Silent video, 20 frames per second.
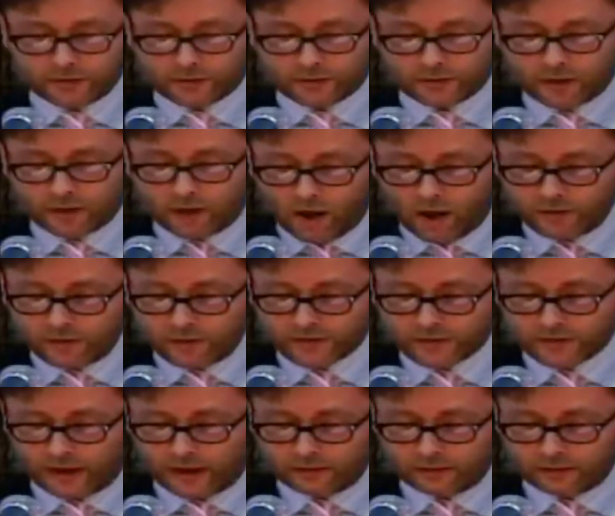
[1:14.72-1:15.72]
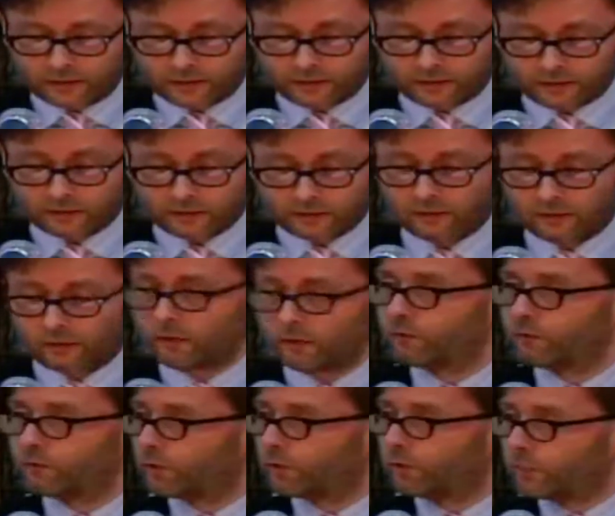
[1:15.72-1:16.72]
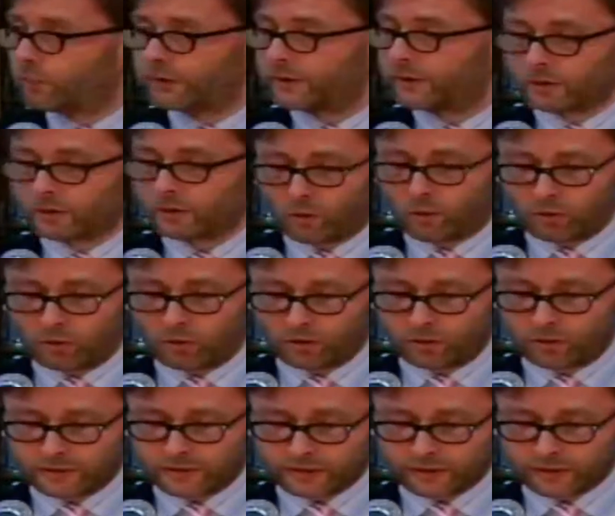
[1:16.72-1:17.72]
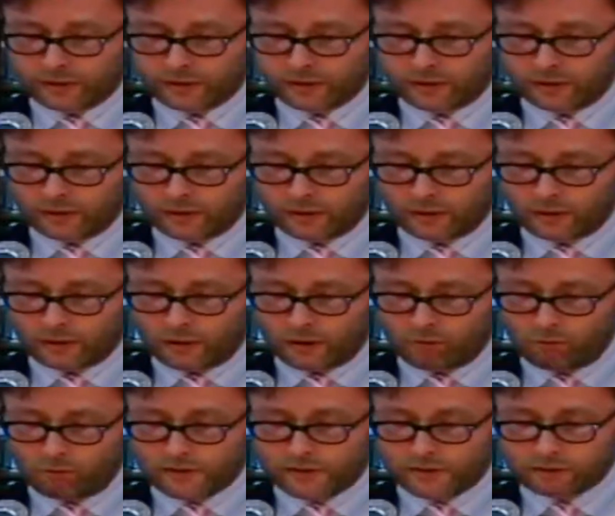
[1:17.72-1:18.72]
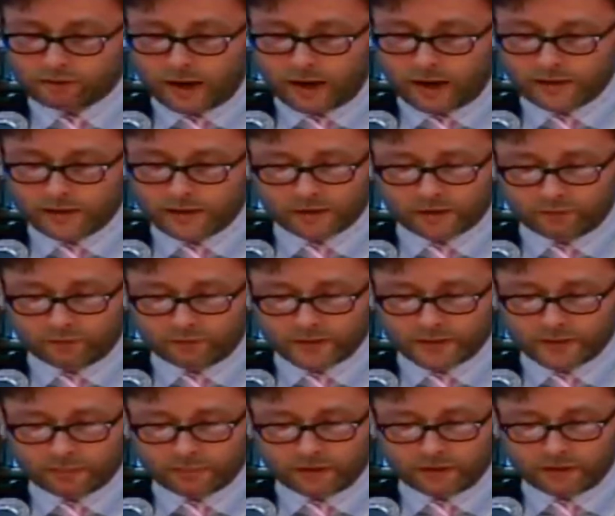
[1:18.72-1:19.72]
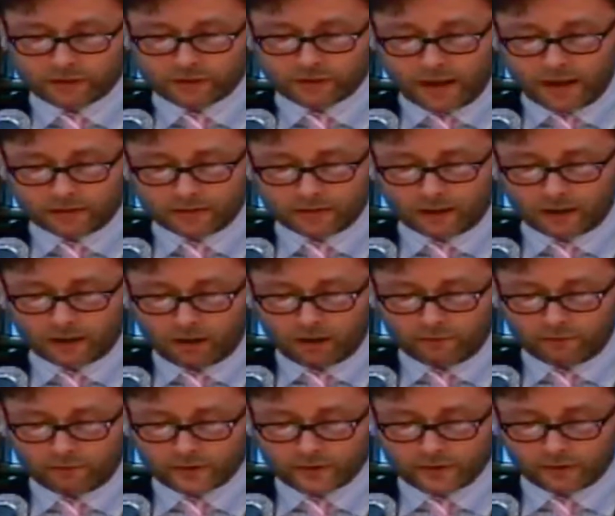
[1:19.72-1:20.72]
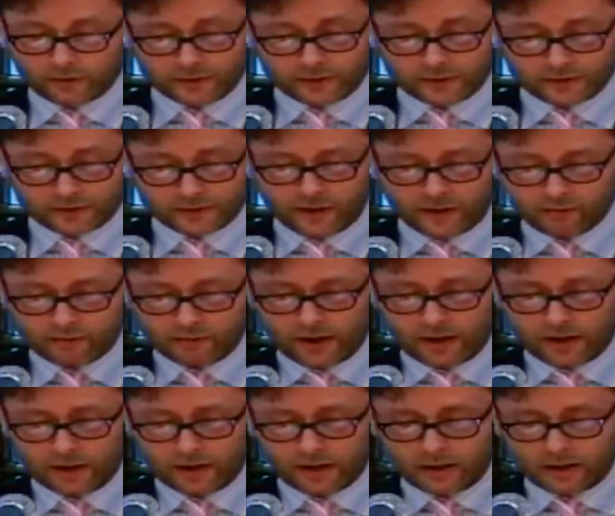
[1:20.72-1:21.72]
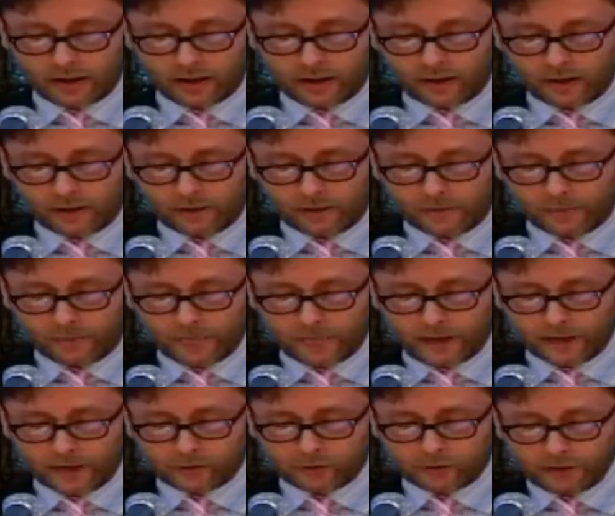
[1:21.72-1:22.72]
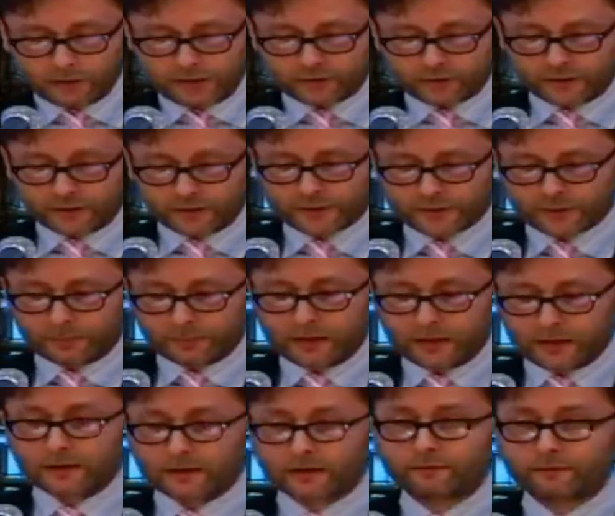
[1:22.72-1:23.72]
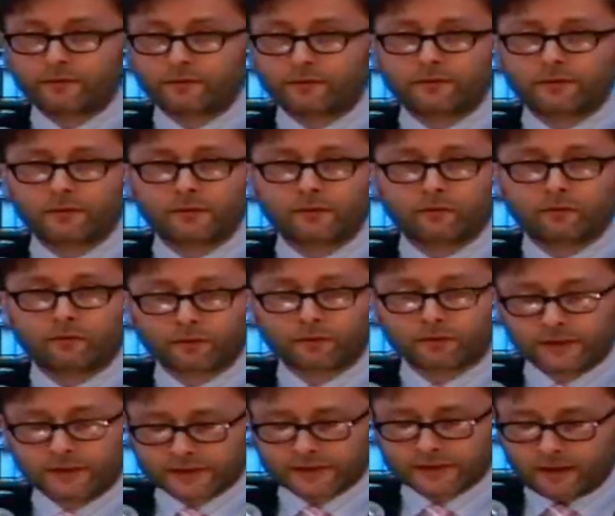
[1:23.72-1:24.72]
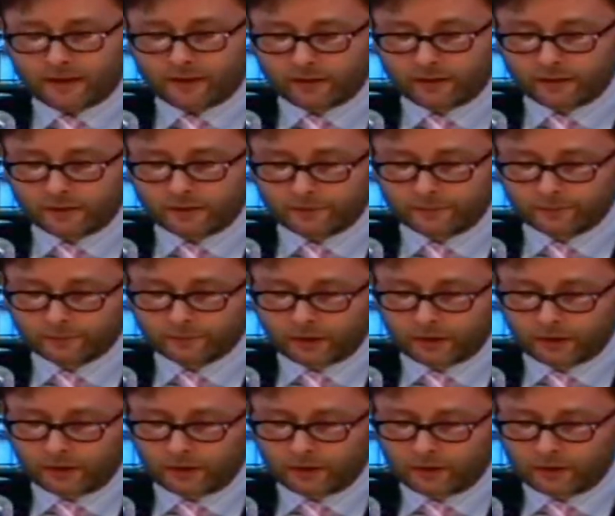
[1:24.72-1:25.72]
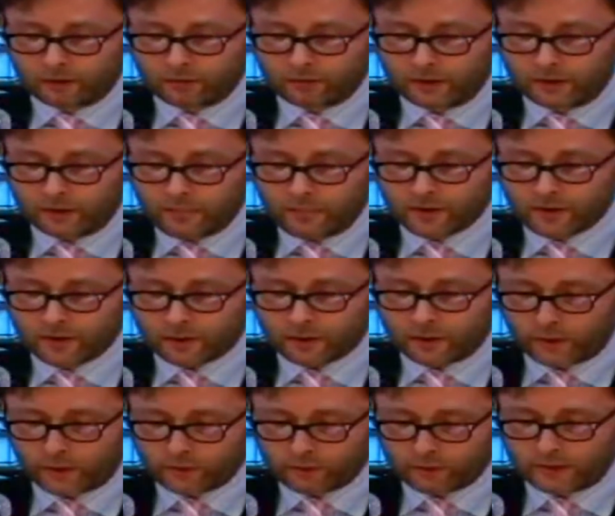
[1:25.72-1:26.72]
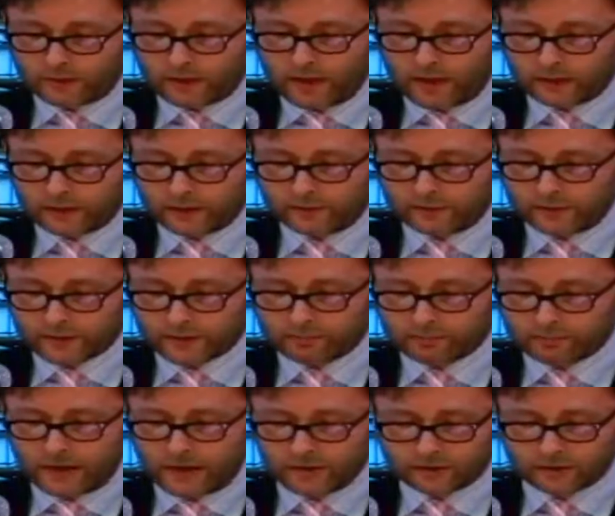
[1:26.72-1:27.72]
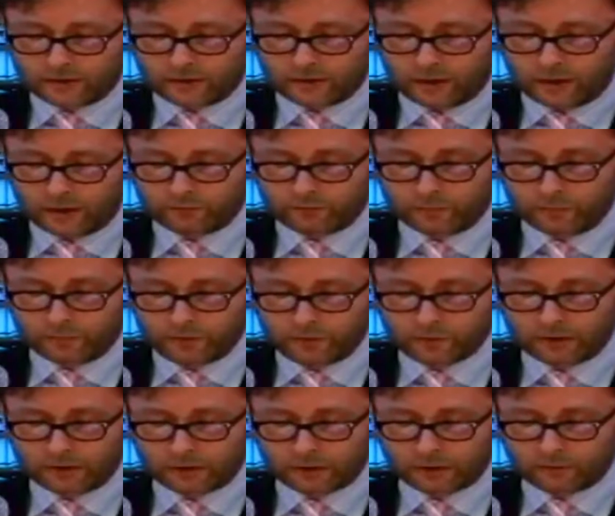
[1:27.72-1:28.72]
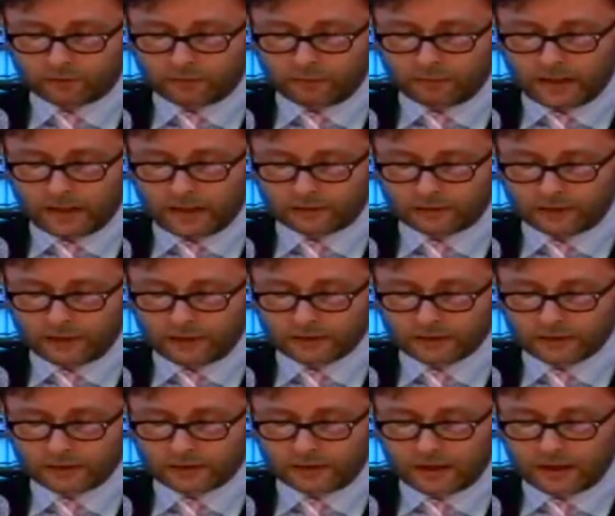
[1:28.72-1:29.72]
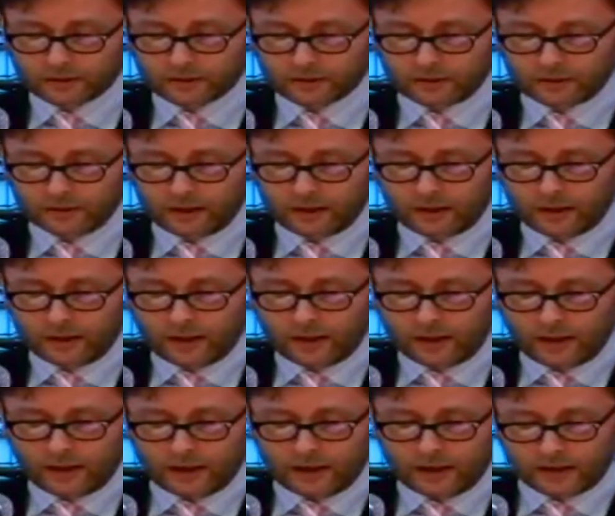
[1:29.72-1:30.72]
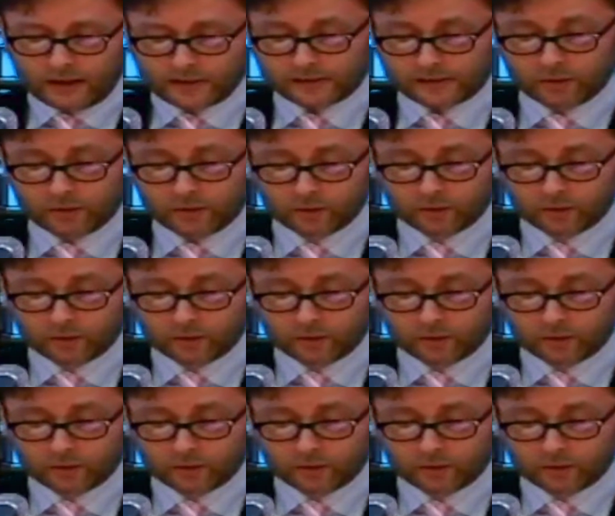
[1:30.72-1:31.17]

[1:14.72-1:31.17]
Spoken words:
that reached its peak in 1547, when the most authoritative expression of the purity of blood legislation, El Estatuto de Limpieza, was issued by the Inquisitor General of Spain and Archbishop of Toledo, Siliceo.